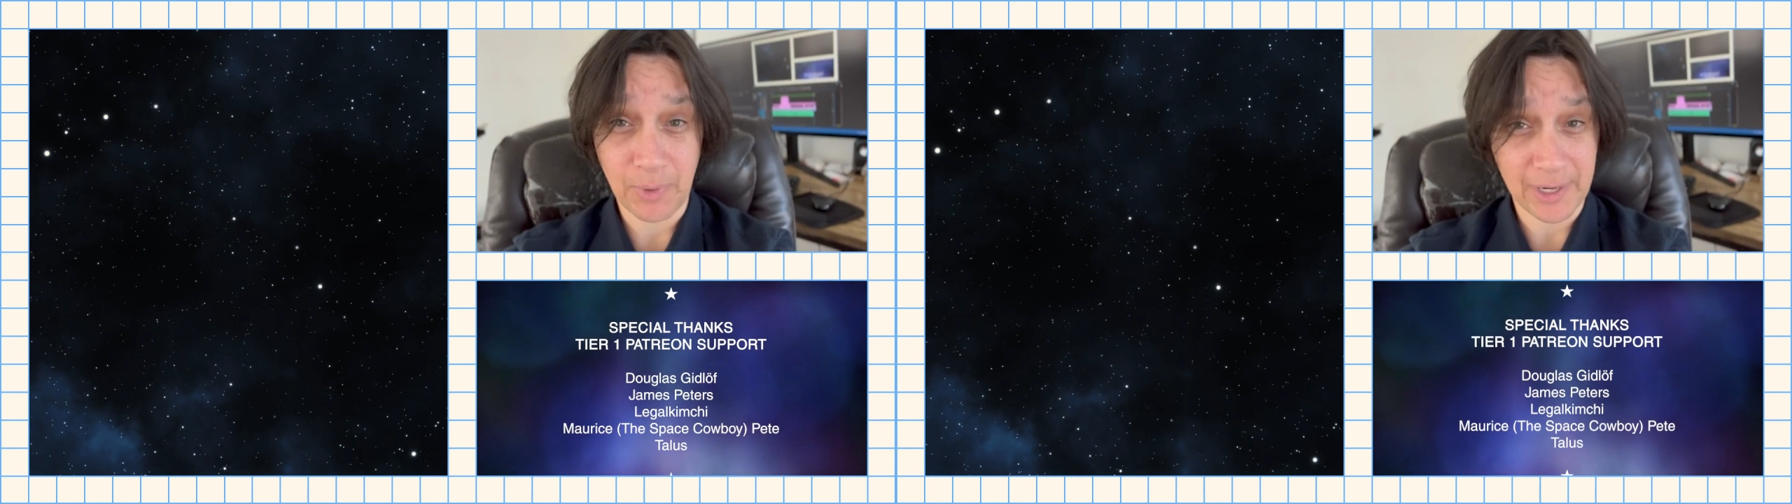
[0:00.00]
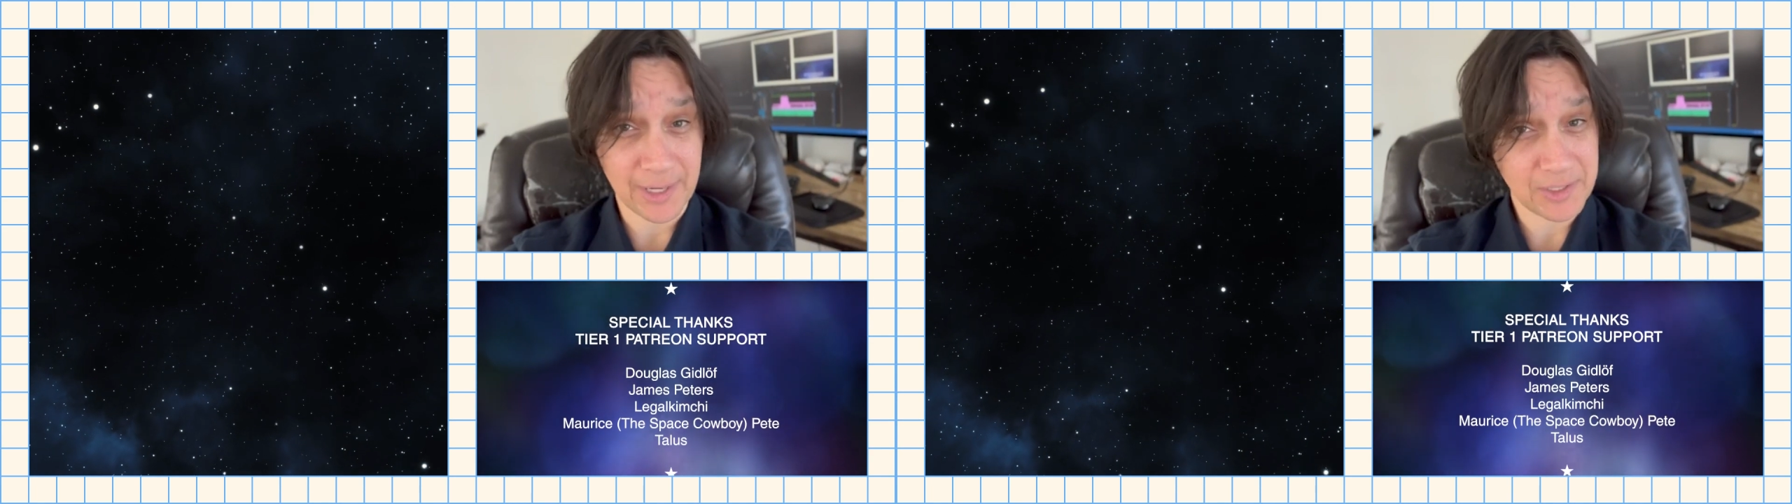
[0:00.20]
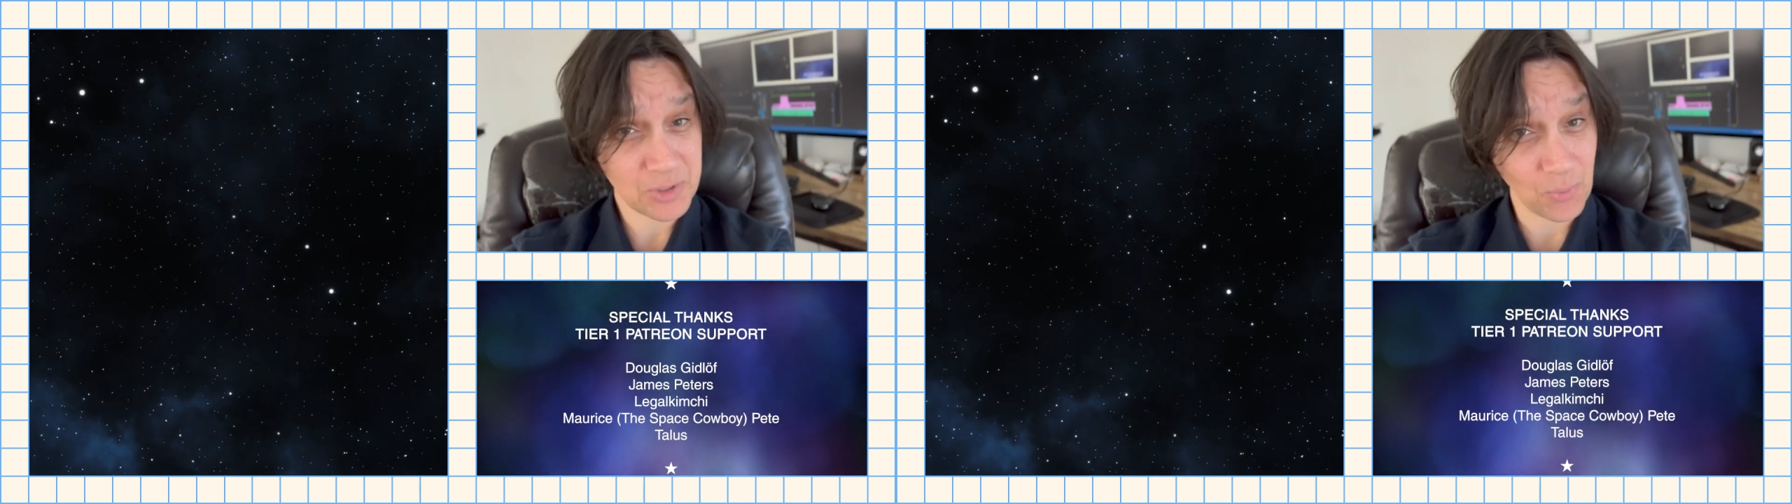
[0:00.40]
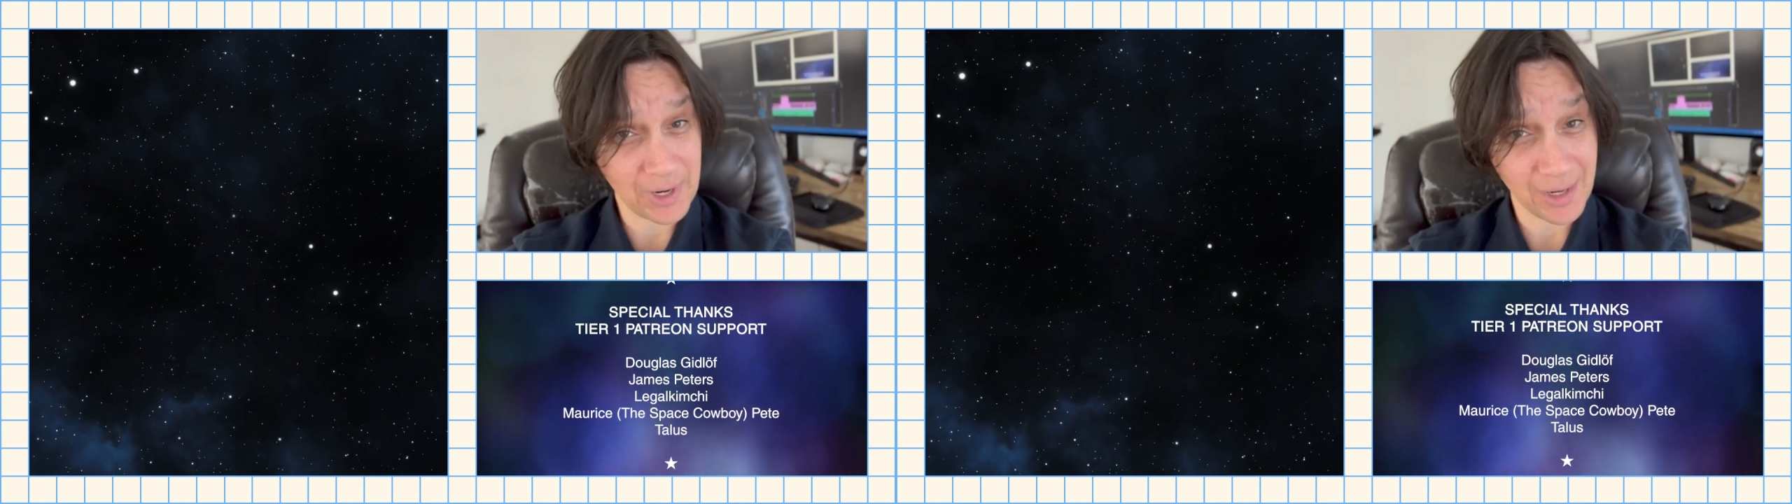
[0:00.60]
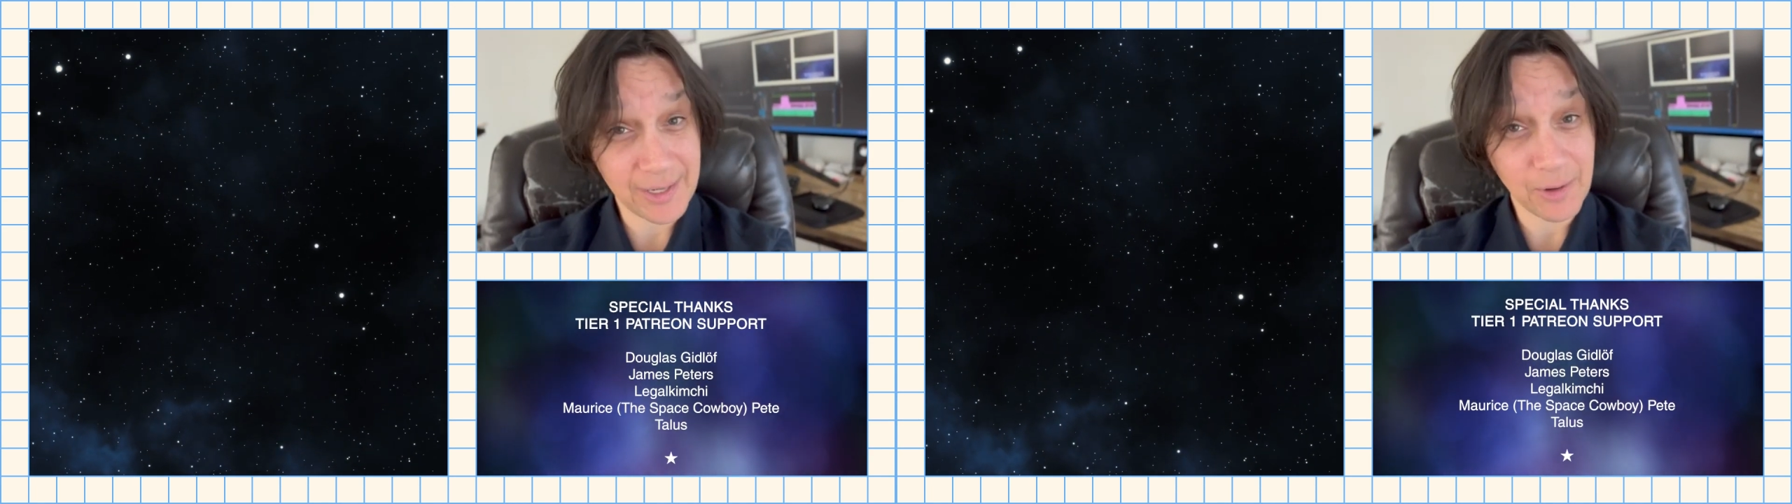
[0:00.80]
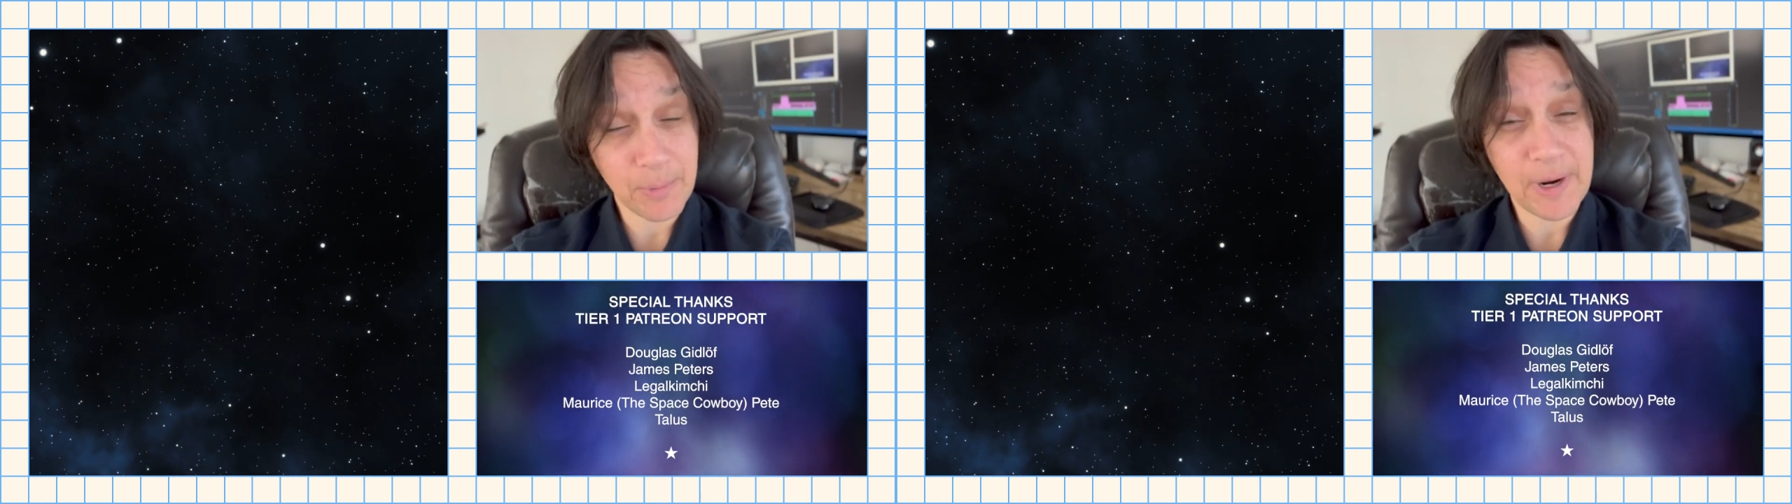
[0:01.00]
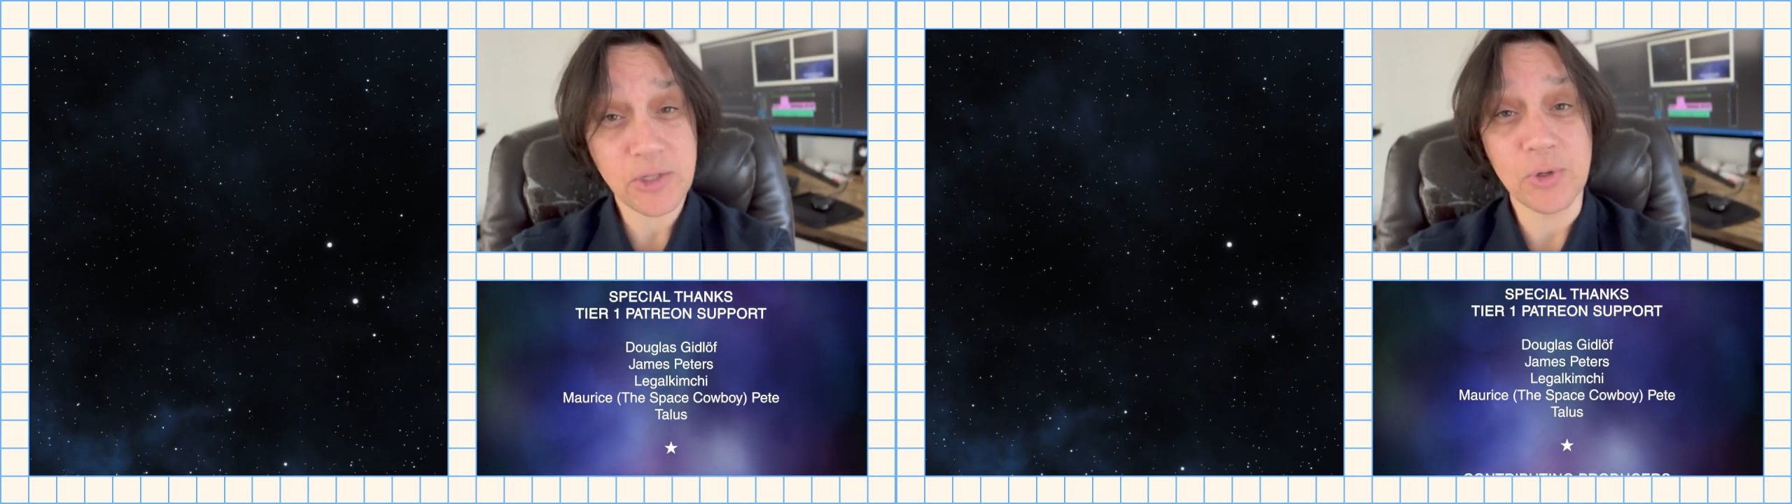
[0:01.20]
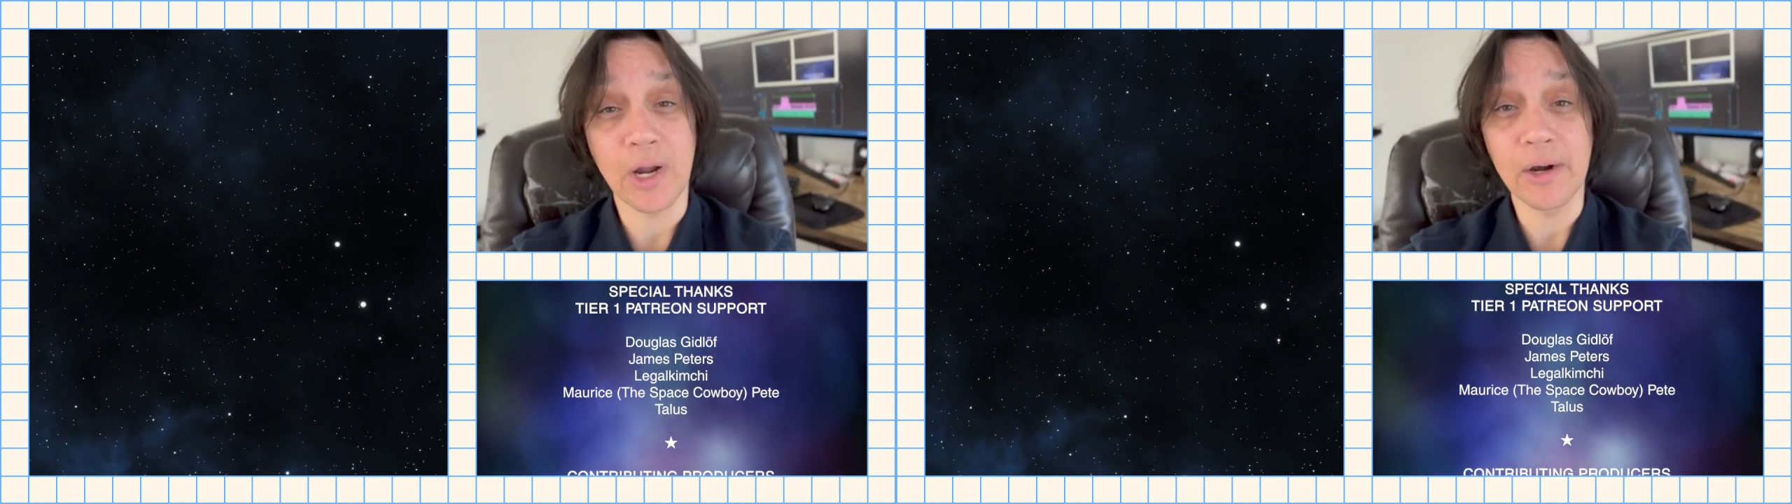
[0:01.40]
why not swing on down to
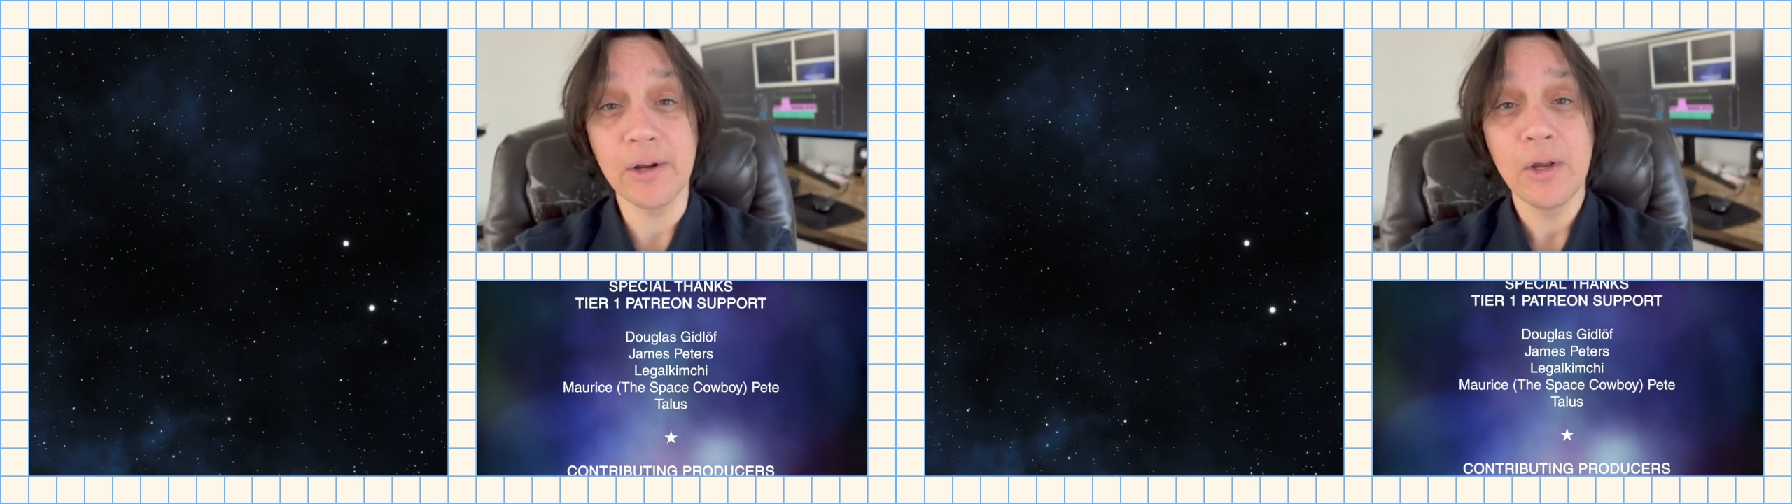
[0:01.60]
Patreon,